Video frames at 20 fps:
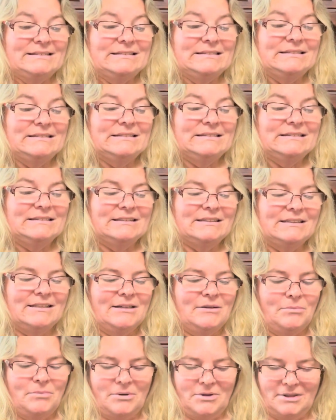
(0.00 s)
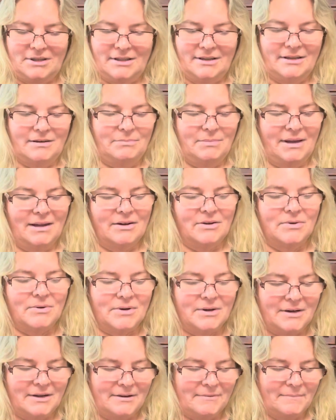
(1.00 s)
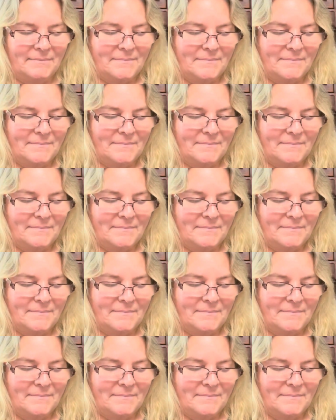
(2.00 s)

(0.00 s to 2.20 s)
Put the lid back on it.